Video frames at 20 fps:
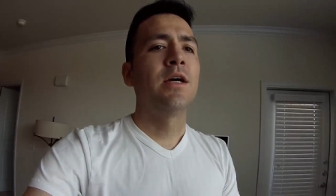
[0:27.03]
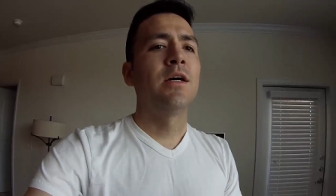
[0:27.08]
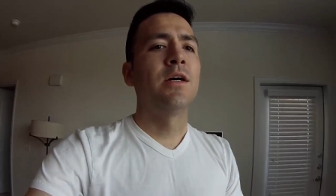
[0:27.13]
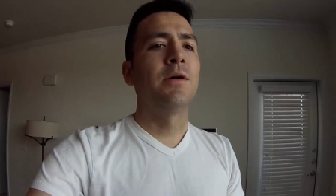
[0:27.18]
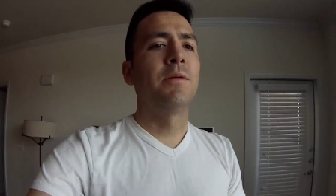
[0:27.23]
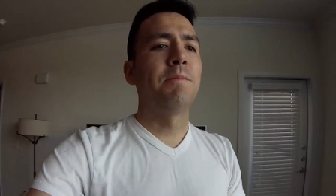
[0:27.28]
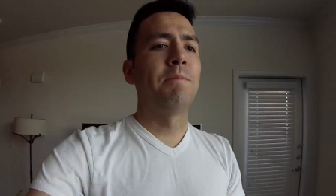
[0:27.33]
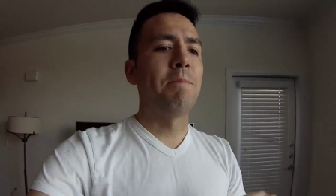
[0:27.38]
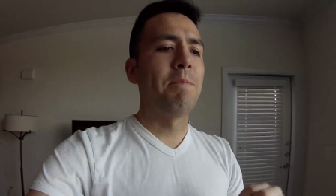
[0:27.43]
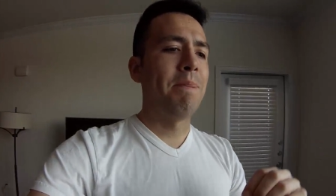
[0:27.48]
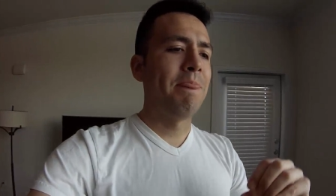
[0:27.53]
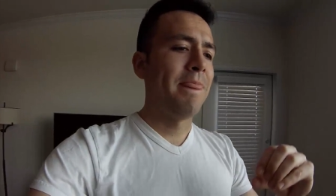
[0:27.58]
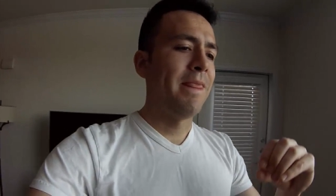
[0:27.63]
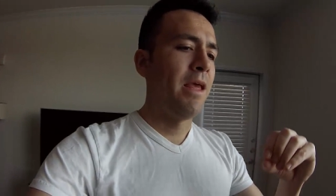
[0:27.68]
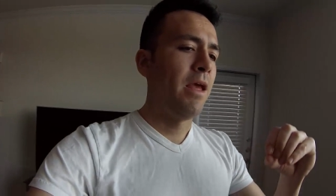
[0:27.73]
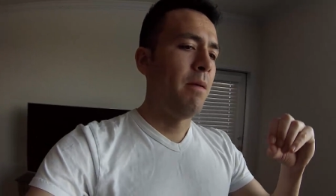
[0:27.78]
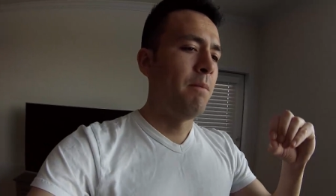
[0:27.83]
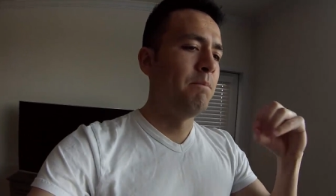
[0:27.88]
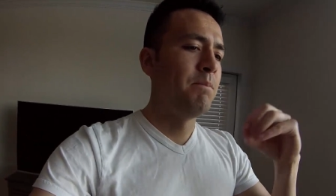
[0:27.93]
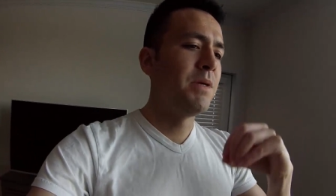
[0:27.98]
Um,
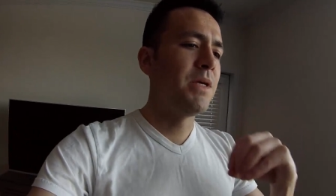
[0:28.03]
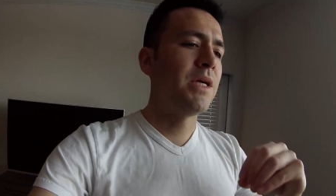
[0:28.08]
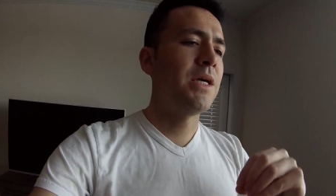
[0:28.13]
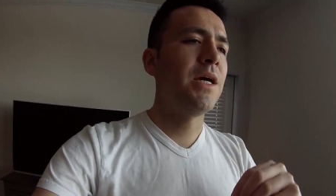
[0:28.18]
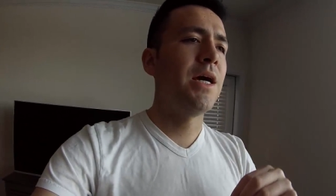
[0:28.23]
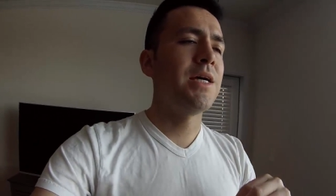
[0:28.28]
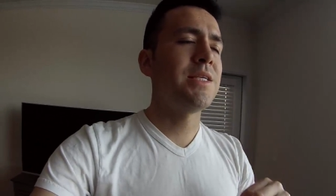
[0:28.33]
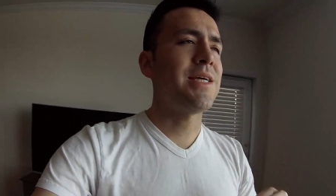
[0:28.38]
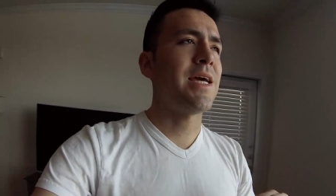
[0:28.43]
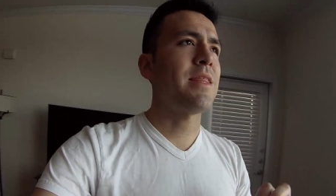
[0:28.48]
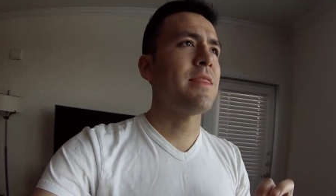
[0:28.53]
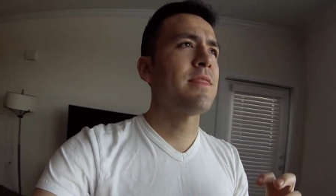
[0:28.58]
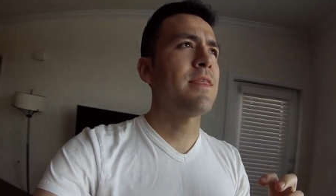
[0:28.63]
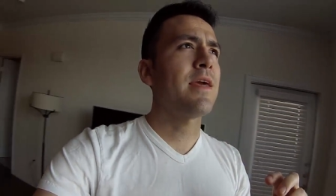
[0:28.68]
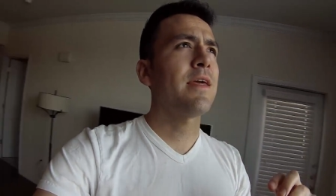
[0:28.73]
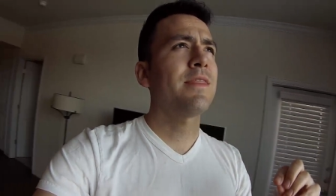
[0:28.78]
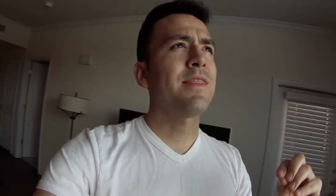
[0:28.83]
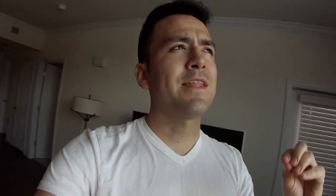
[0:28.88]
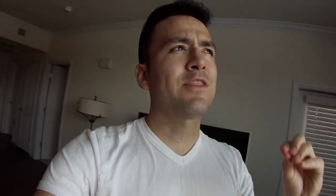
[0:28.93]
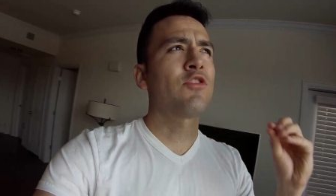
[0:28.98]
because I
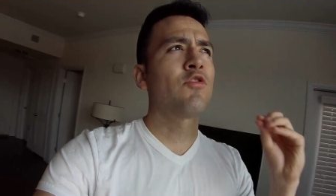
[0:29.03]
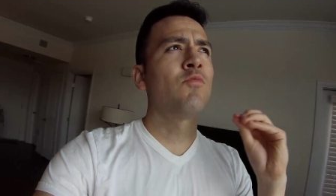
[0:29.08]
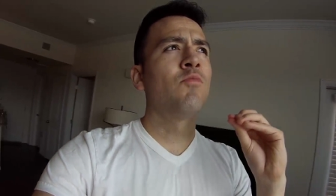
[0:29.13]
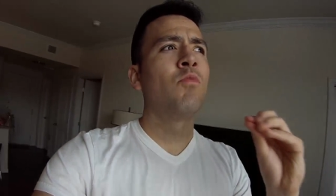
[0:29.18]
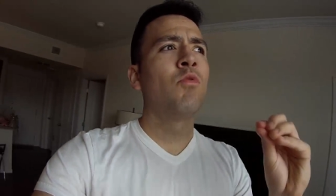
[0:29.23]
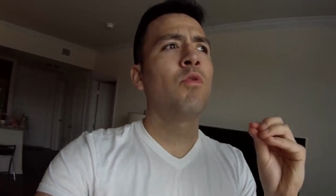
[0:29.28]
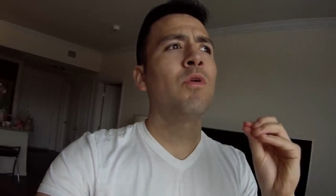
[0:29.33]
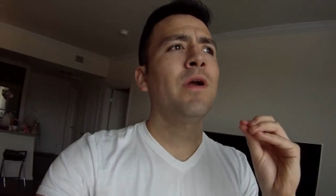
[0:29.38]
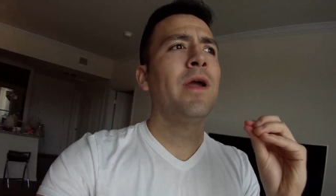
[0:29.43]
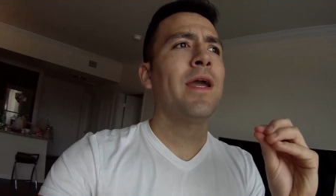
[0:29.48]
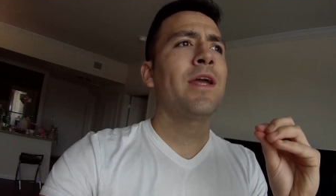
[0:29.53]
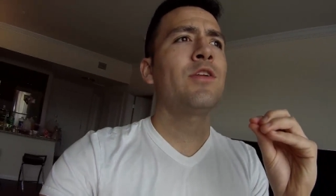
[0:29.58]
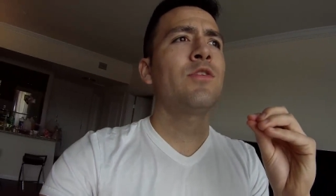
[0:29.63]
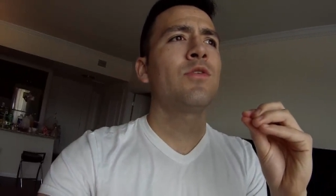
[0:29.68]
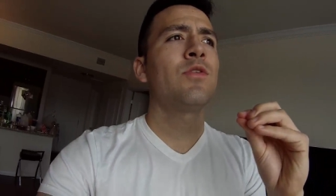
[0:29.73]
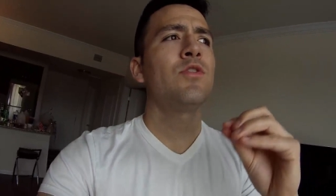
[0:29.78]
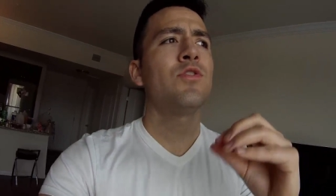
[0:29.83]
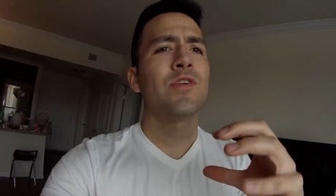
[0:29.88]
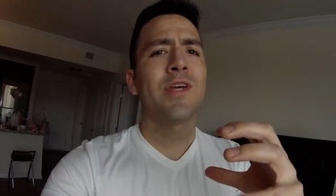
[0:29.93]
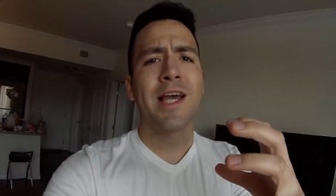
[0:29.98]
think that the more I
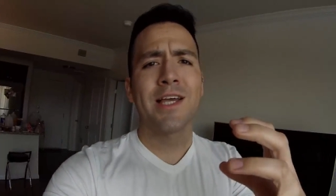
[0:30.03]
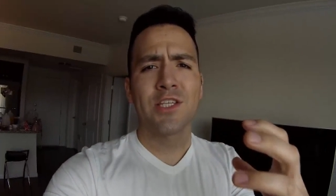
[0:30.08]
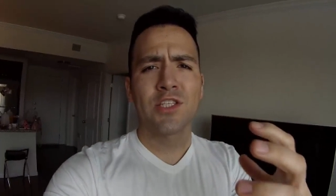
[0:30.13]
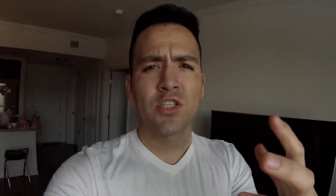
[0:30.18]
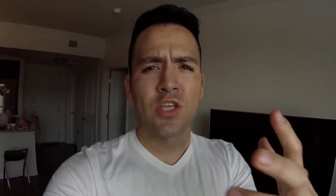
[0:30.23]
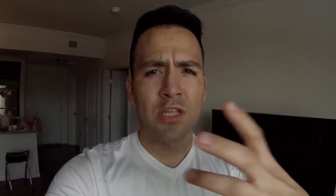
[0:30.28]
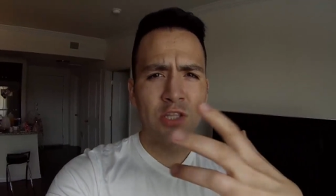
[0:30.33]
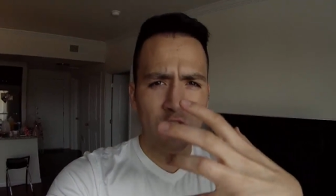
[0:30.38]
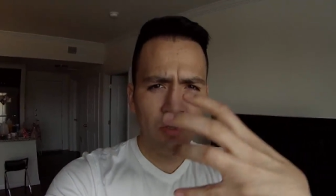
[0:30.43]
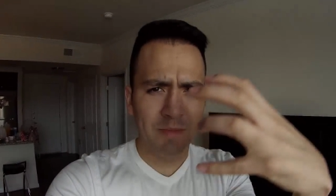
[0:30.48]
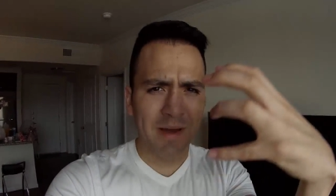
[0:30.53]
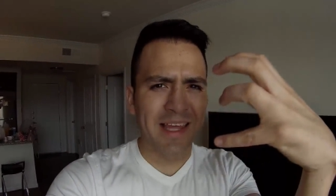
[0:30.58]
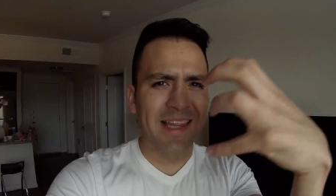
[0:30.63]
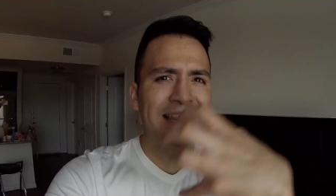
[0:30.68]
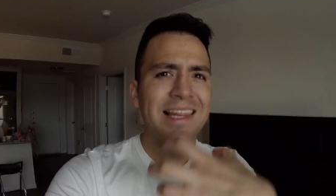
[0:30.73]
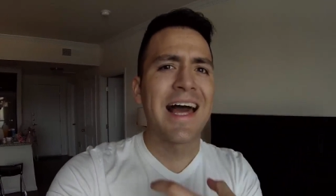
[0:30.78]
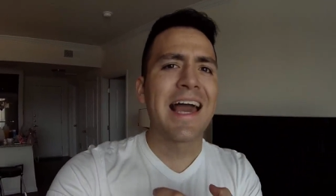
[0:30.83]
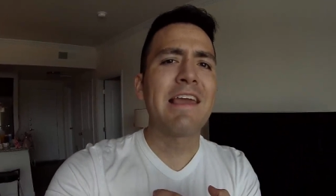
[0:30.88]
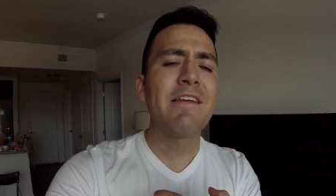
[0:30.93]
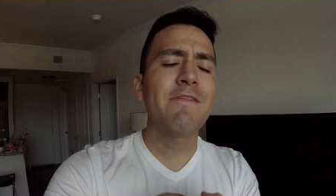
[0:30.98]
introduce you guys to, into my
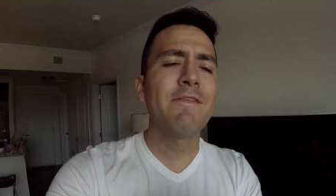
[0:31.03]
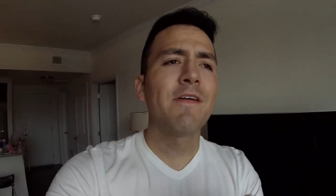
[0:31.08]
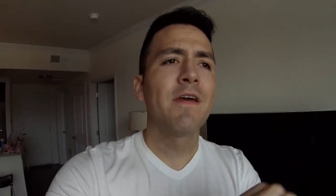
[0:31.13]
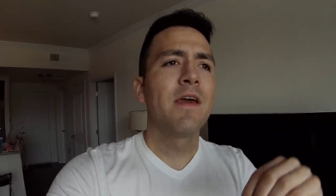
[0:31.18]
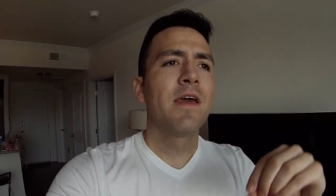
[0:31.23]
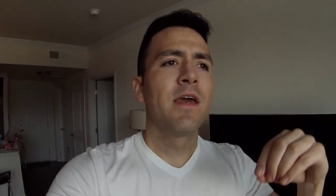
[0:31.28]
life,